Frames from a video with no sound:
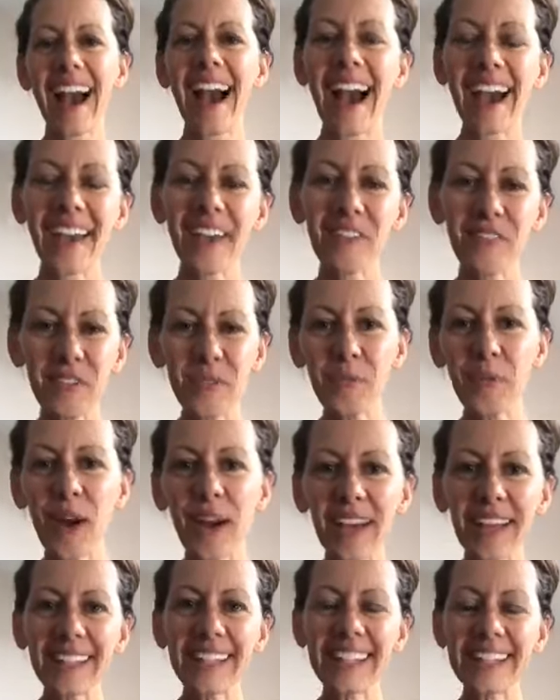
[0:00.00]
Hi
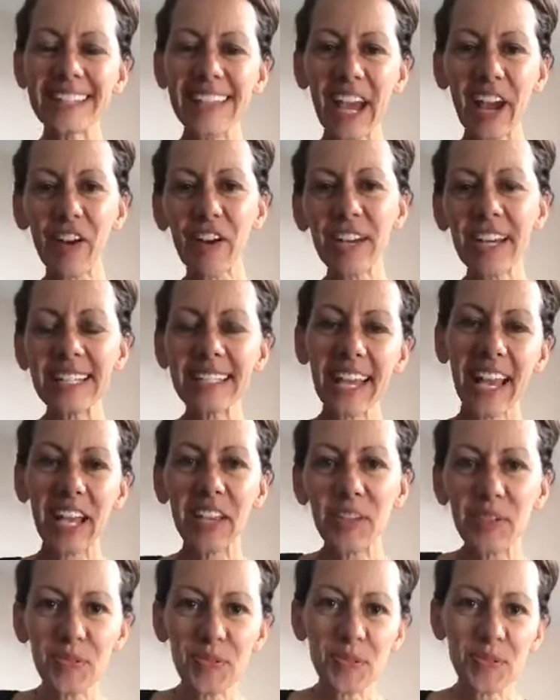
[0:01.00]
everyone, it's Erica
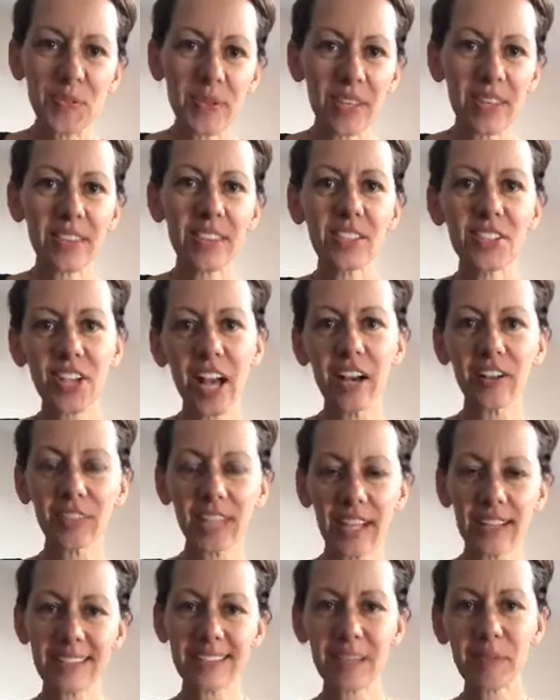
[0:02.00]
Daniels with Child
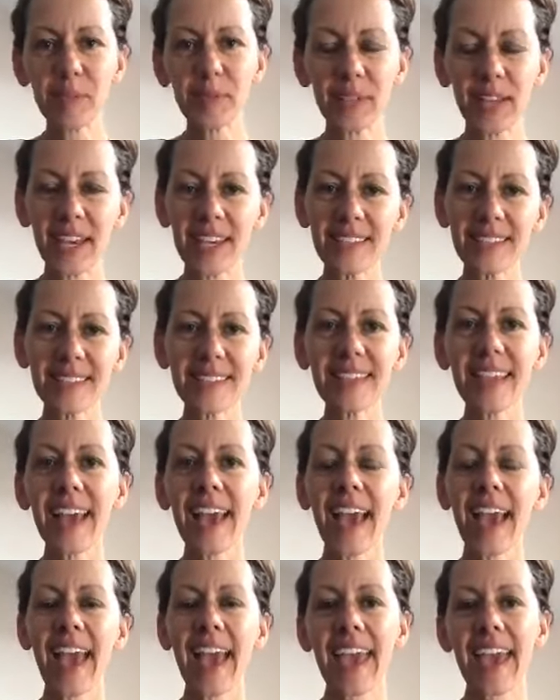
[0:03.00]
Counseling Place,
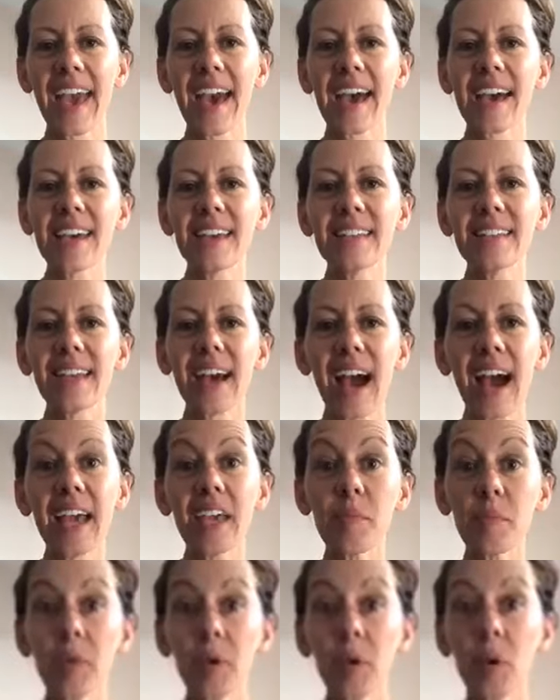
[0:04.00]
and I
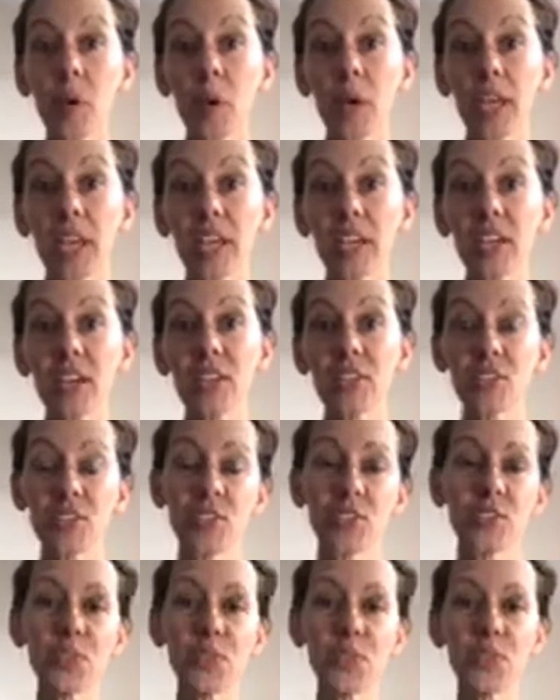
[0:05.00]
am going
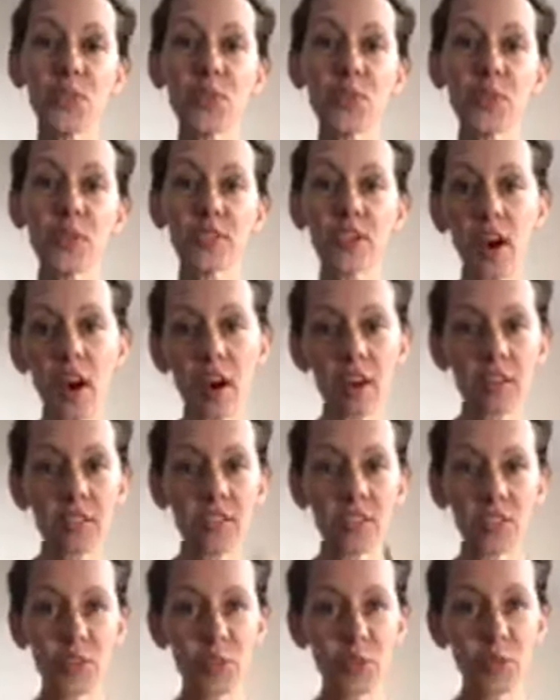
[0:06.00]
to talk
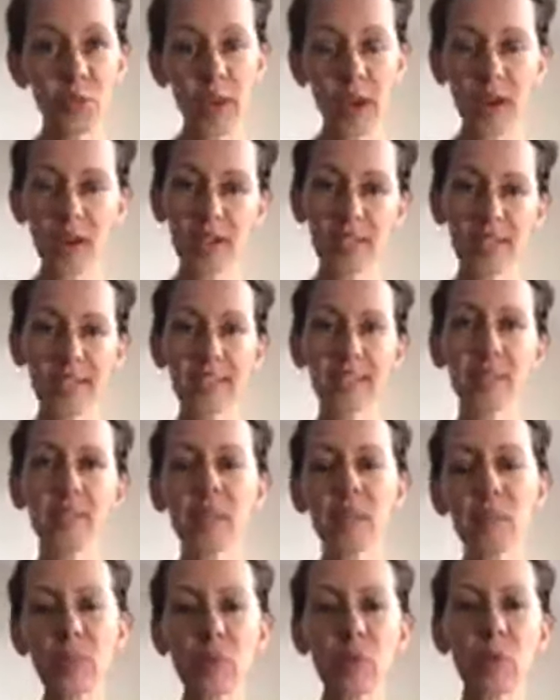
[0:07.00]
to you, parents and
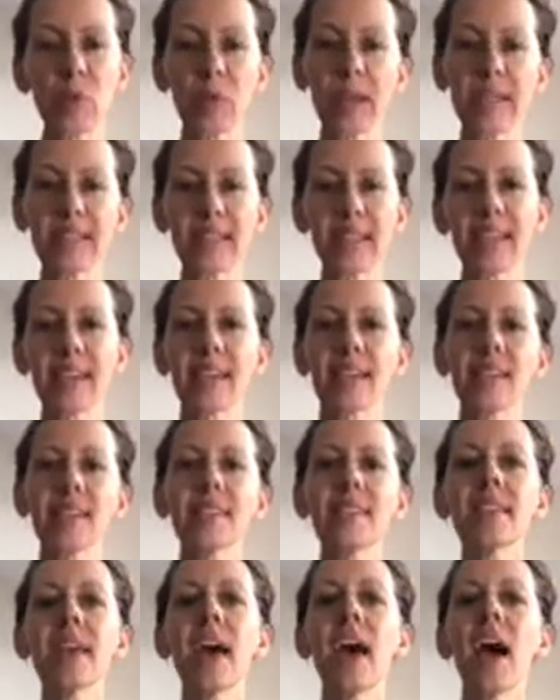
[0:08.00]
people who are raising
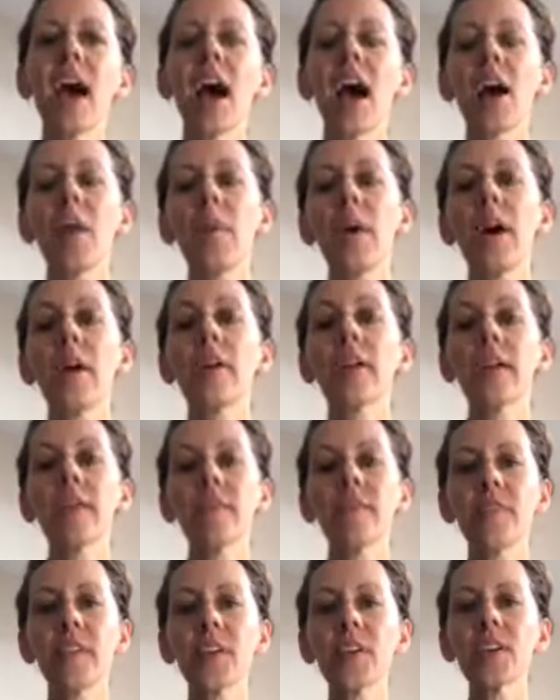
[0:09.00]
kids, about
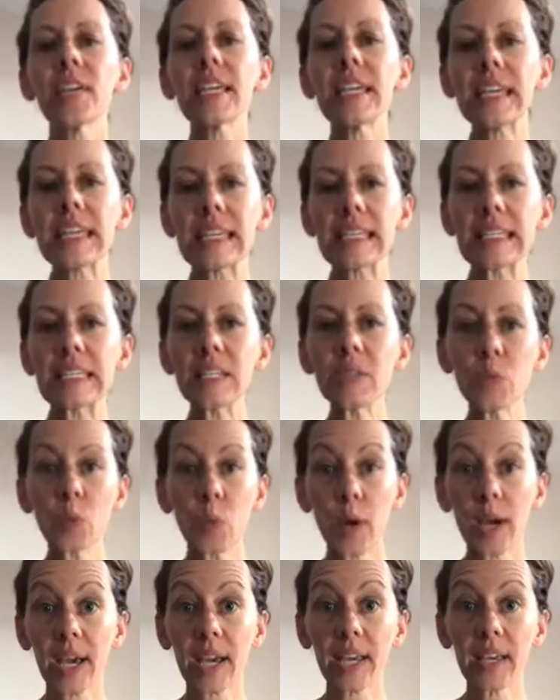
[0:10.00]
a very easy
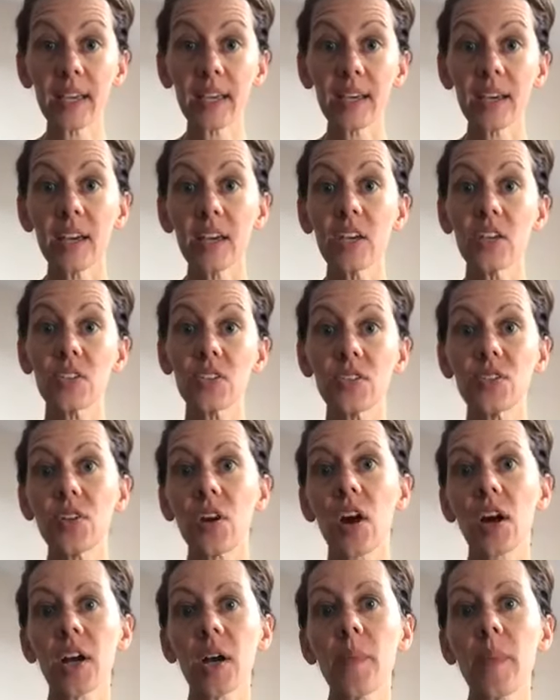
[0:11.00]
way to
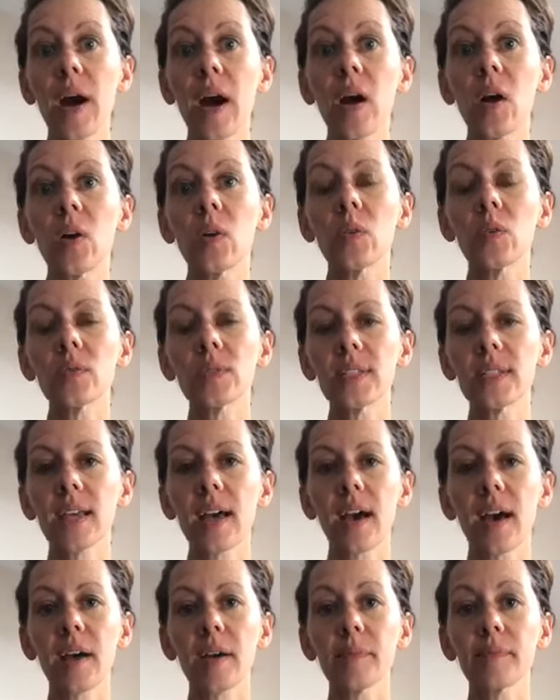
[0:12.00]
talk about
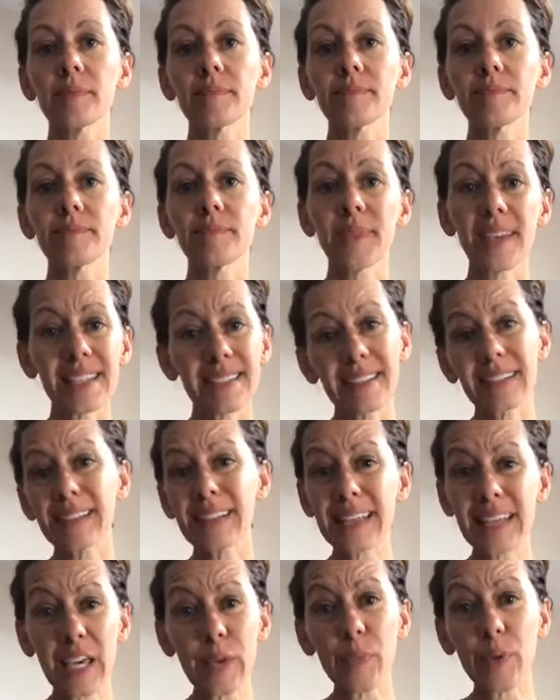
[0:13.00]

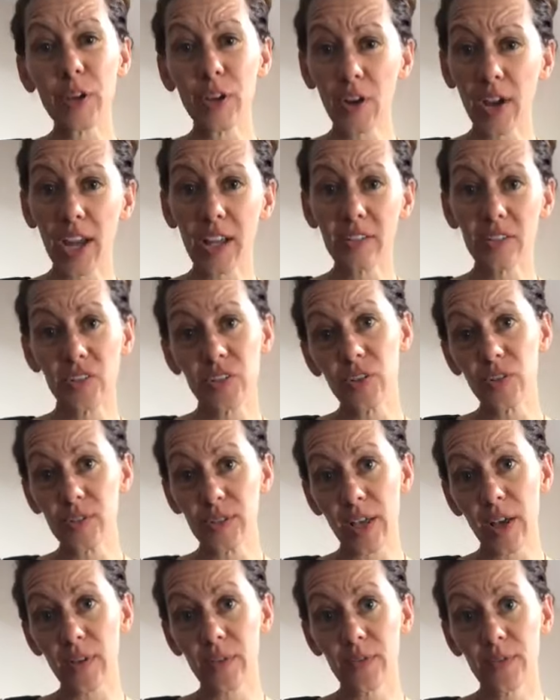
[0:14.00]
basically keeping your hands to
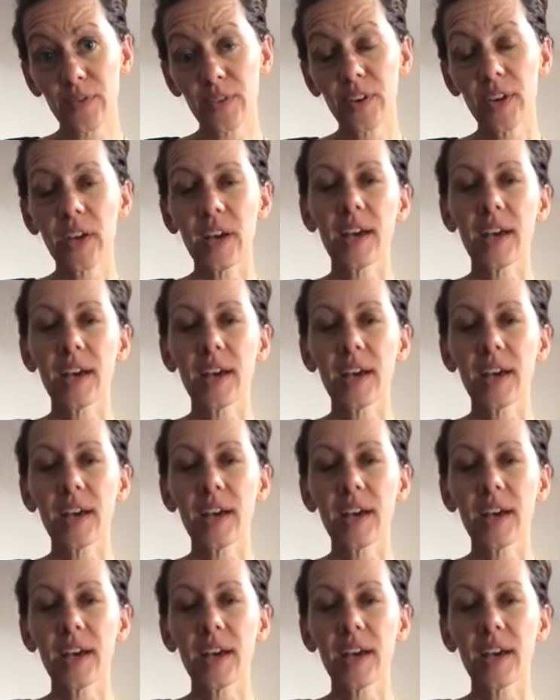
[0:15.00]
yourself.